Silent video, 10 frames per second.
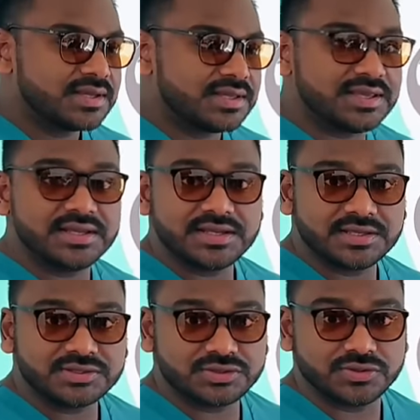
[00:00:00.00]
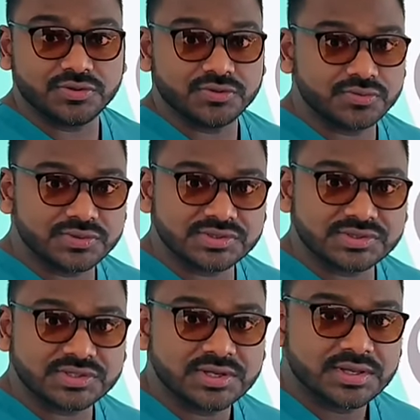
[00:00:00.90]
He needs to
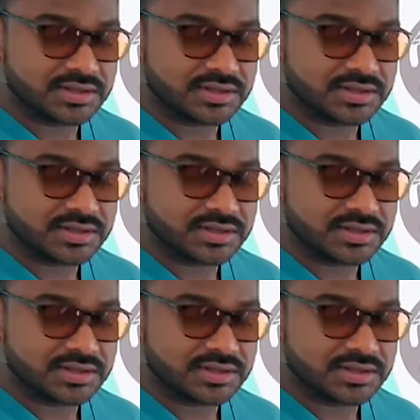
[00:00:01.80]
use the